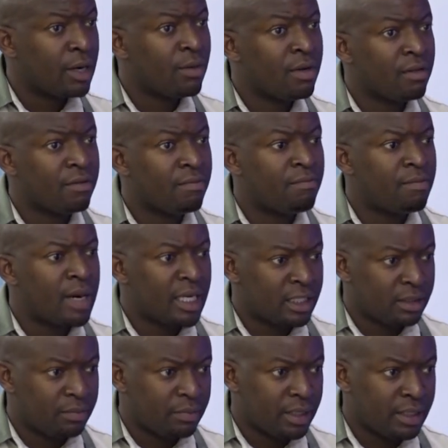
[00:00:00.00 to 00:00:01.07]
we have
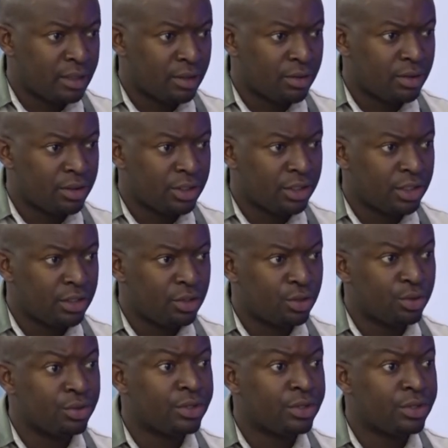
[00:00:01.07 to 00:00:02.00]
much better conditions to